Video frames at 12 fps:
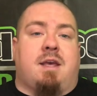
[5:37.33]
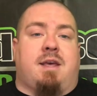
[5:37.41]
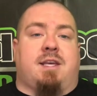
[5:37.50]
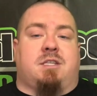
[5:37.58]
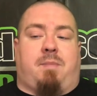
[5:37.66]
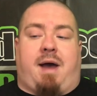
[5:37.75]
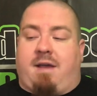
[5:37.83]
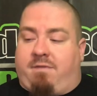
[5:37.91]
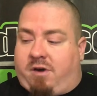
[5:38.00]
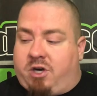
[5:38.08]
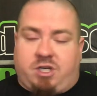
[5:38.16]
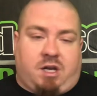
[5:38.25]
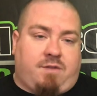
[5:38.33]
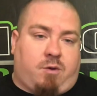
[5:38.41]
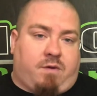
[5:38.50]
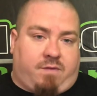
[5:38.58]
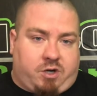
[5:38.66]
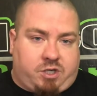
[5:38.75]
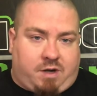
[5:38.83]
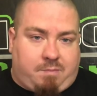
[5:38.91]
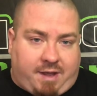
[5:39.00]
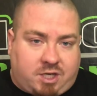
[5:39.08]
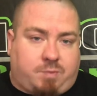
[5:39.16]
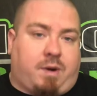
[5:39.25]
is my version of the reverse grip
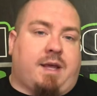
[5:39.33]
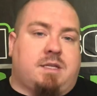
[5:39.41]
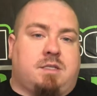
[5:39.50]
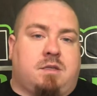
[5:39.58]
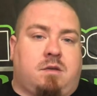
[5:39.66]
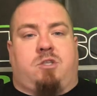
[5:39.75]
bench press.